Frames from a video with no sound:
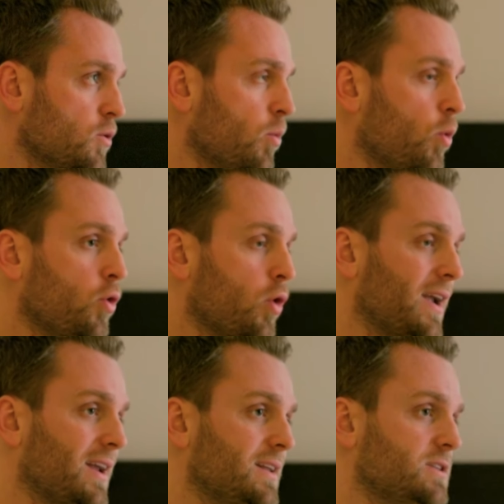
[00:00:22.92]
more
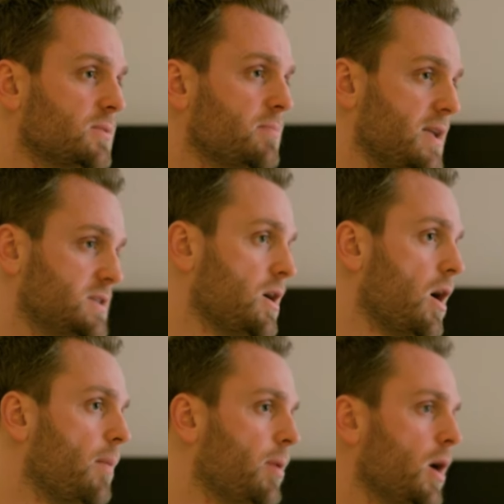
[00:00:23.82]
likely to mess
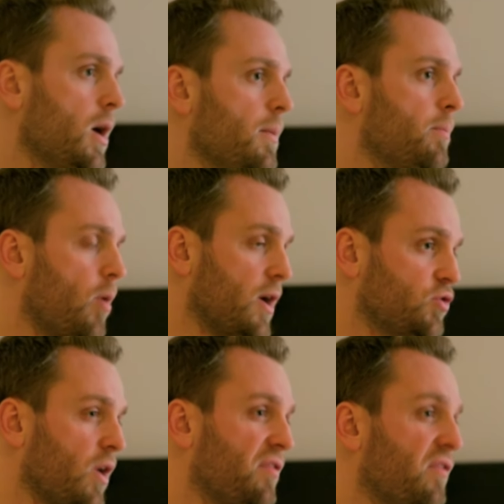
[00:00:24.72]
up by
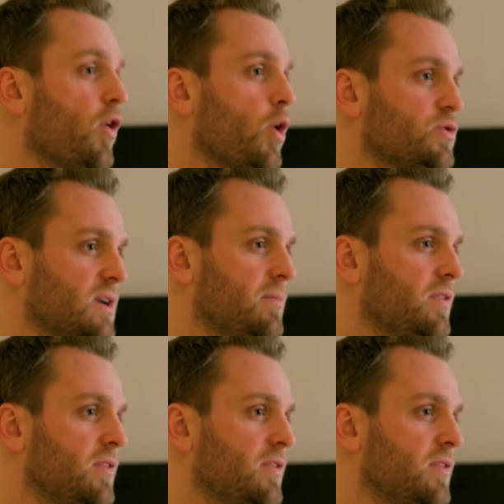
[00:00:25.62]
trying to follow something.